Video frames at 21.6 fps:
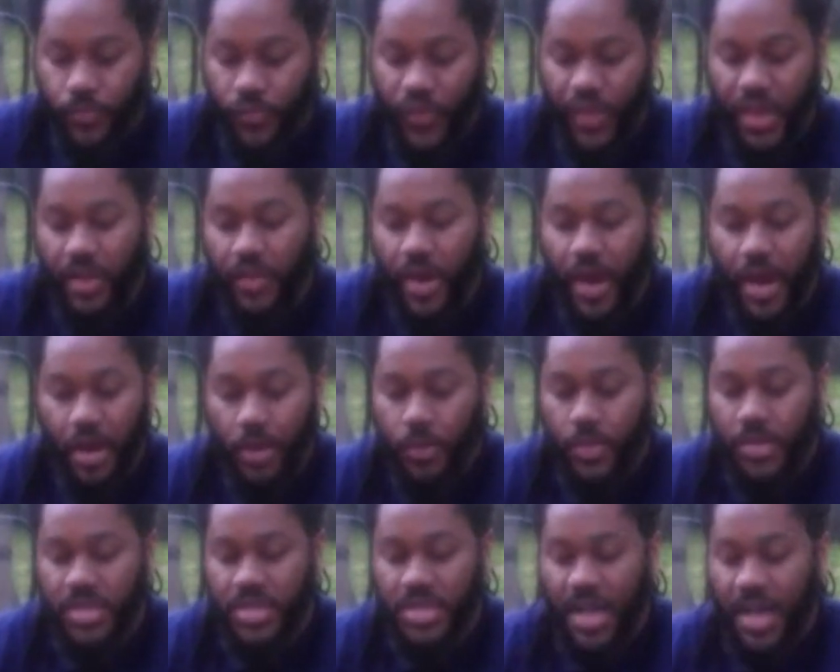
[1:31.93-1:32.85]
figure out
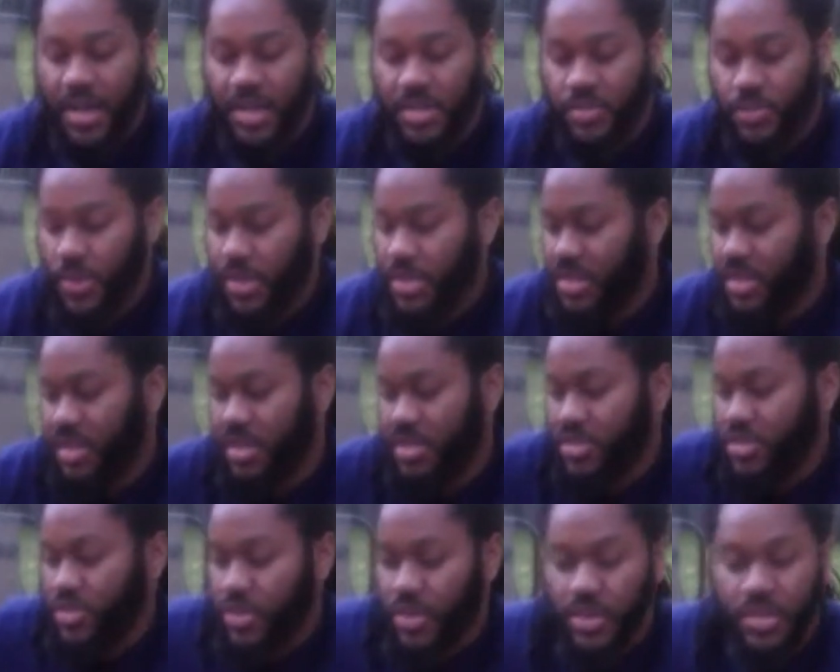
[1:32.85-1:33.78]
which side is which,
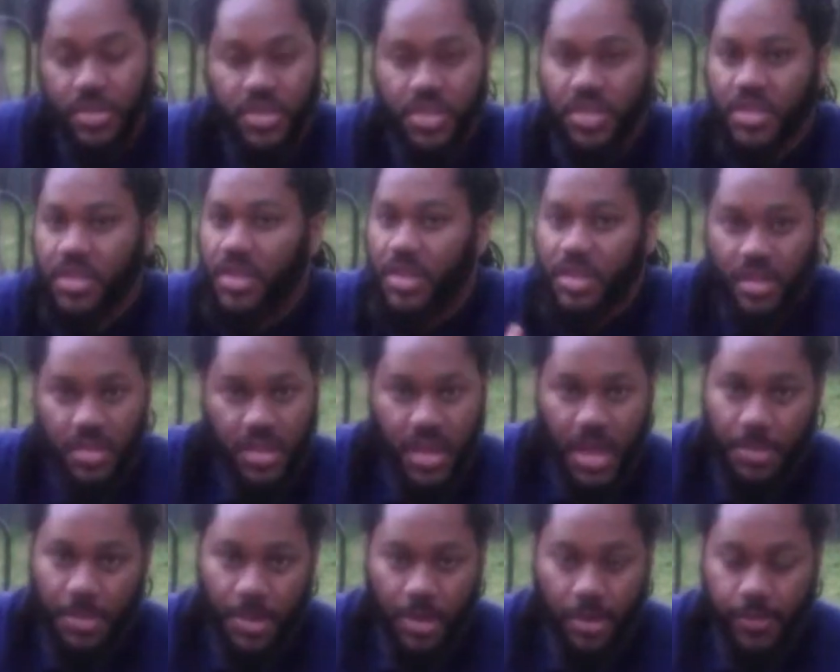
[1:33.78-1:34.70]
because you can just cut the
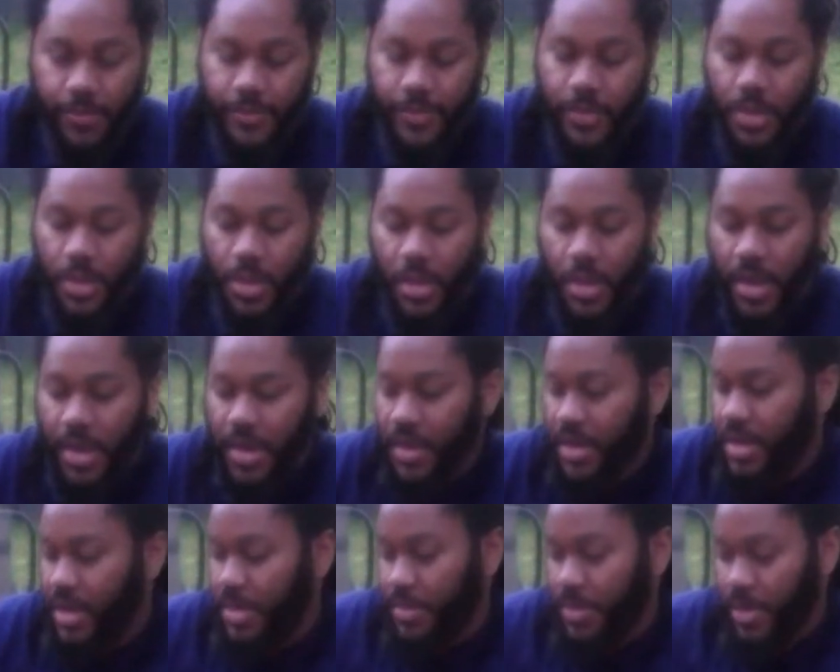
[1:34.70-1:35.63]
top off and
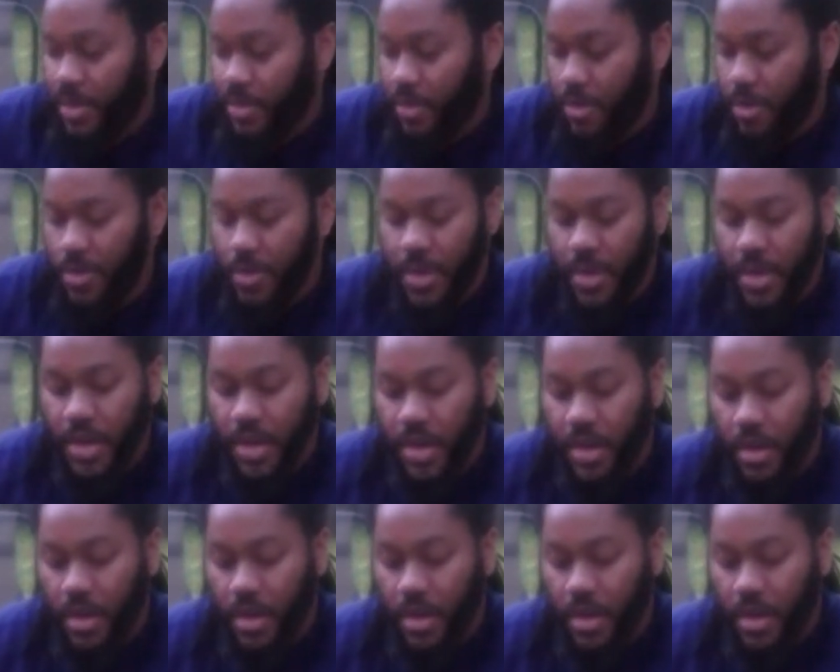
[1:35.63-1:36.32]
keep it growing.